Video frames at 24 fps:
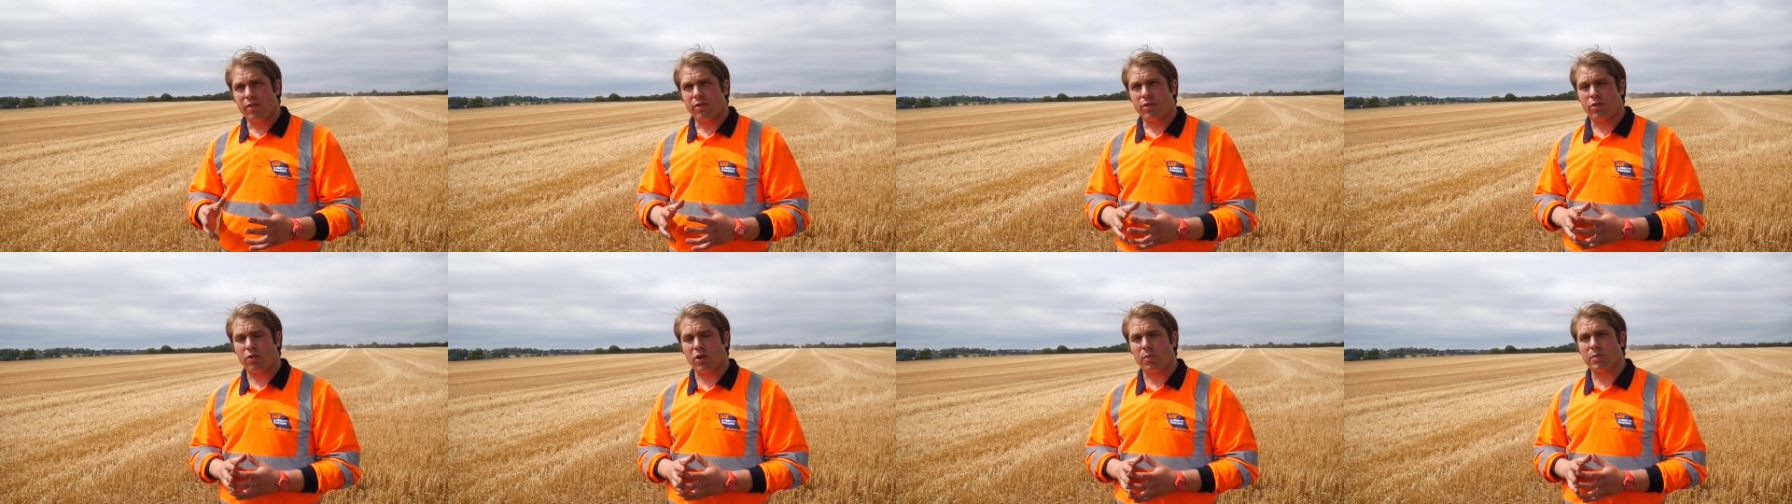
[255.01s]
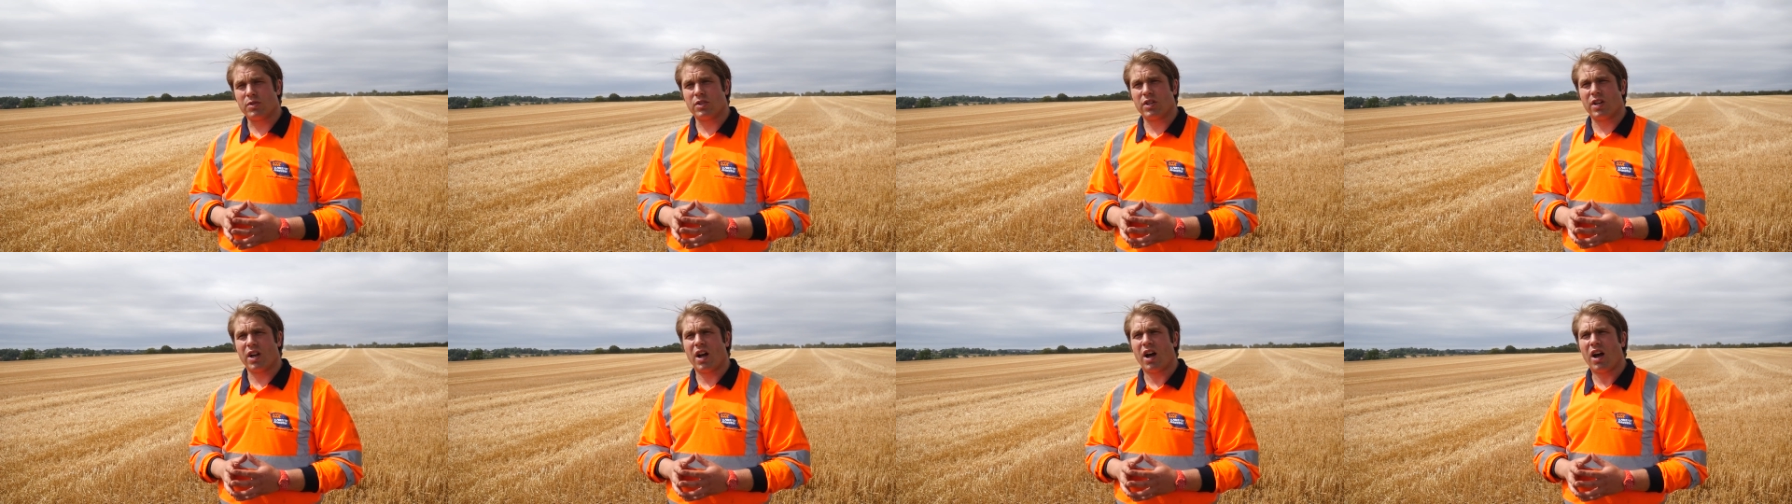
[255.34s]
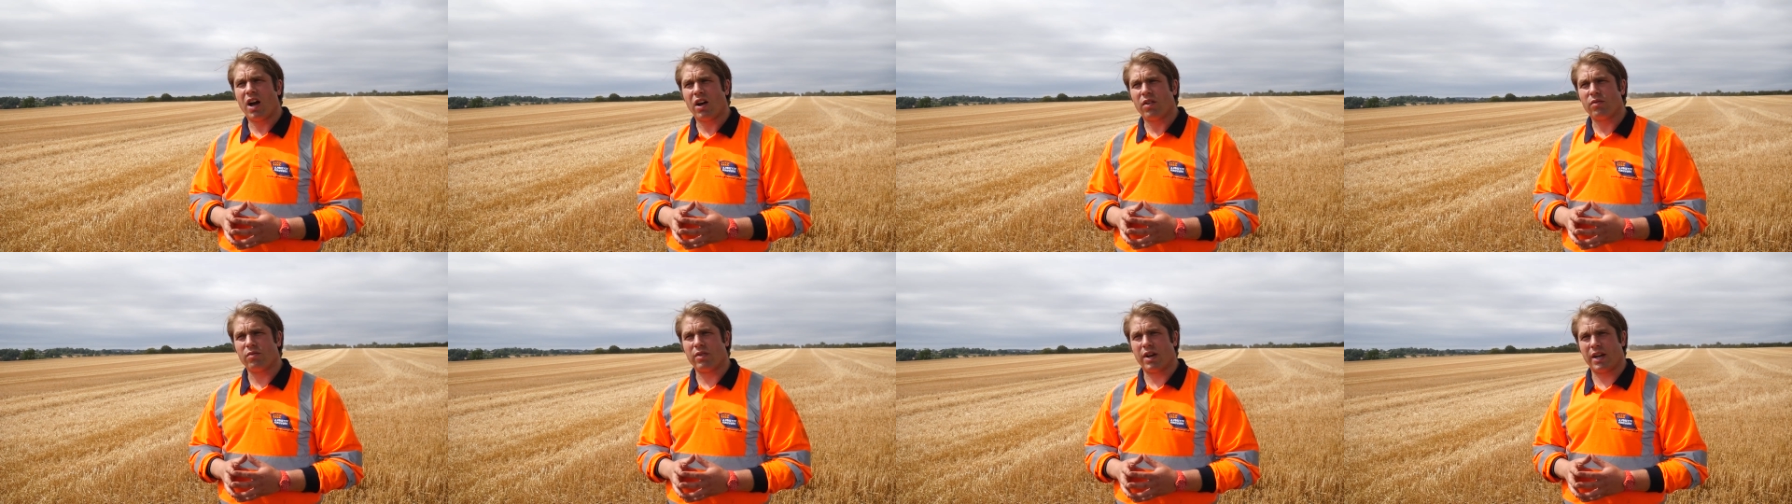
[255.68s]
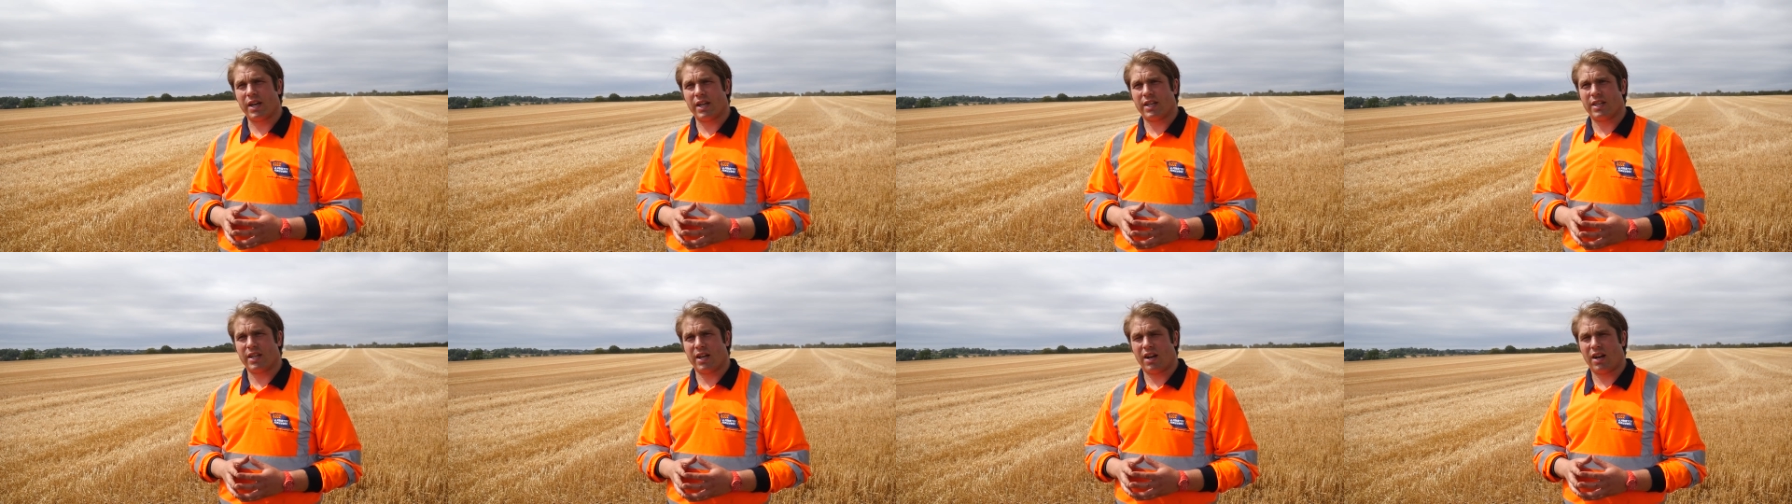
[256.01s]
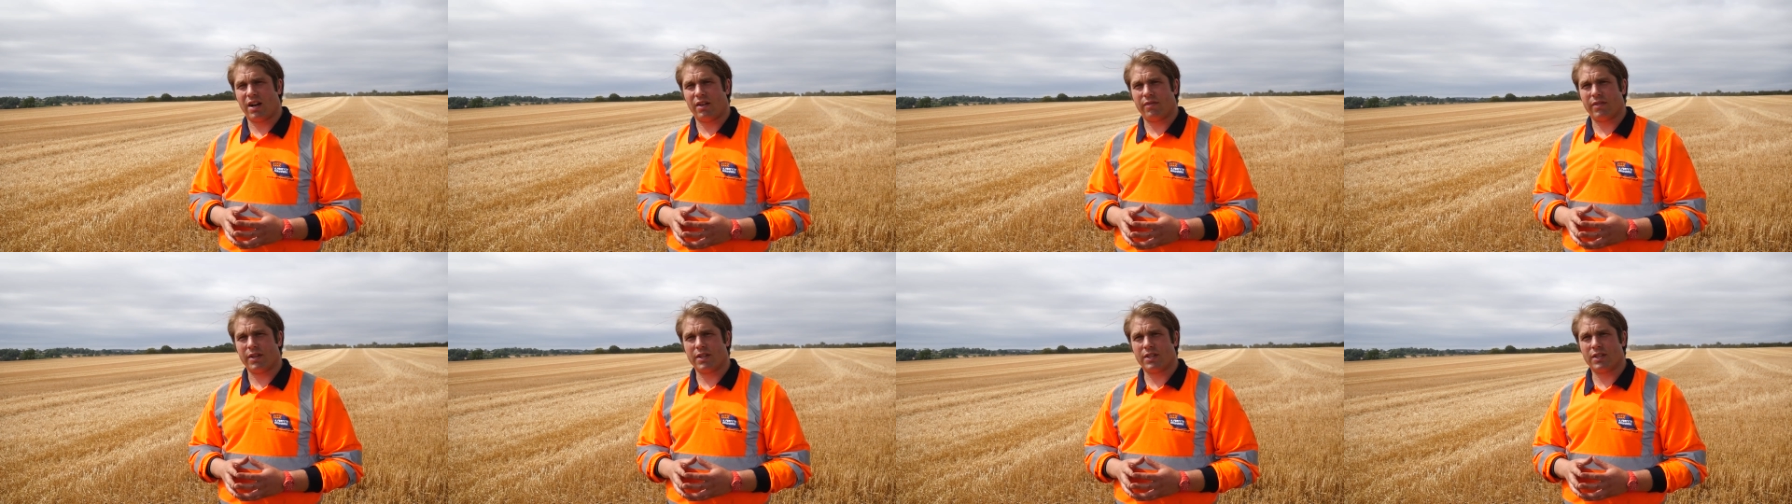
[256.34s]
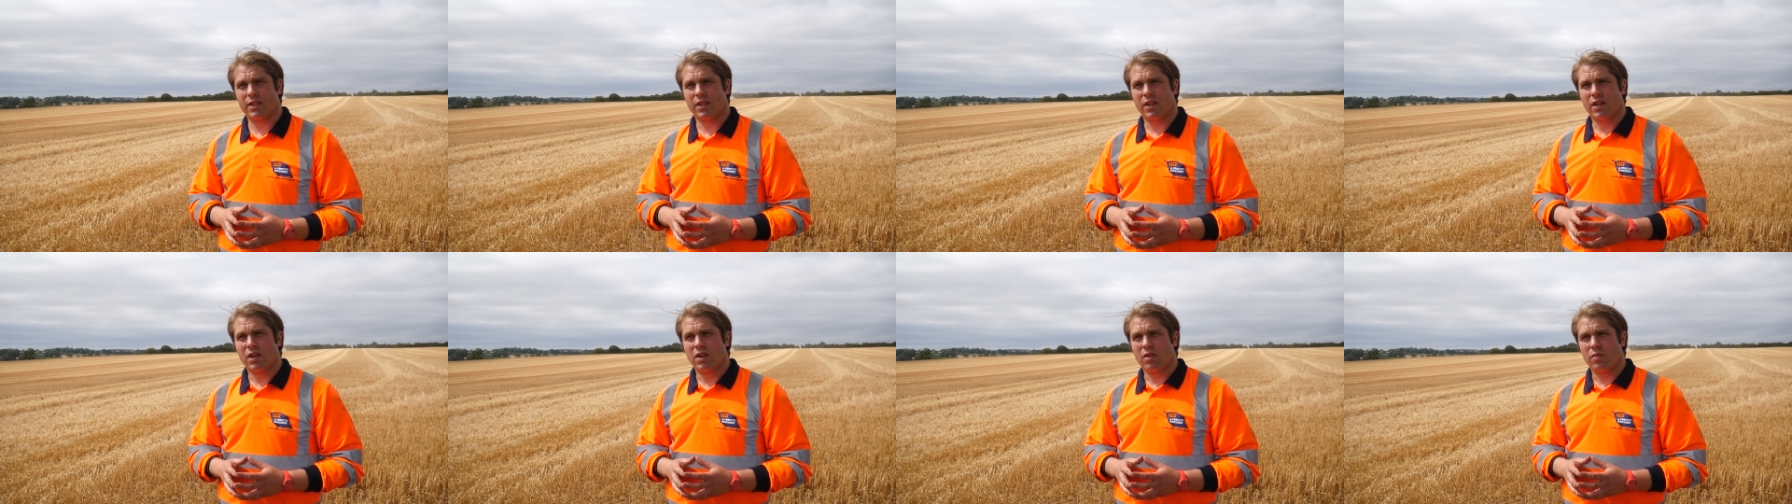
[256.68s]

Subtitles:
crops that aren't ready to harvest,